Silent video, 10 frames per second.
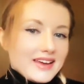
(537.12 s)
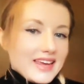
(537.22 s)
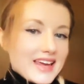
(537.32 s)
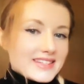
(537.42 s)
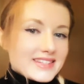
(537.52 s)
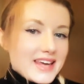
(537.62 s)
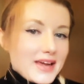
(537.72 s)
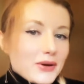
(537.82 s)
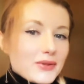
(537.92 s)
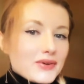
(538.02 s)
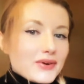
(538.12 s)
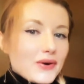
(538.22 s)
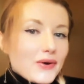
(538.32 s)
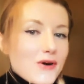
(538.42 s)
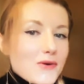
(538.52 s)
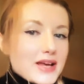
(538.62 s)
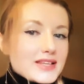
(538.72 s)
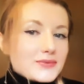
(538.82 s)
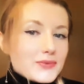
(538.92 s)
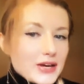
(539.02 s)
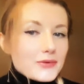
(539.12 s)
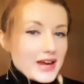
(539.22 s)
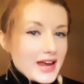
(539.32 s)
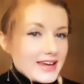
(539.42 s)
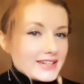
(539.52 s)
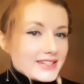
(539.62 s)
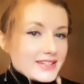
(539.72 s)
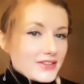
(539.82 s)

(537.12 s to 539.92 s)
yes, they will always recreate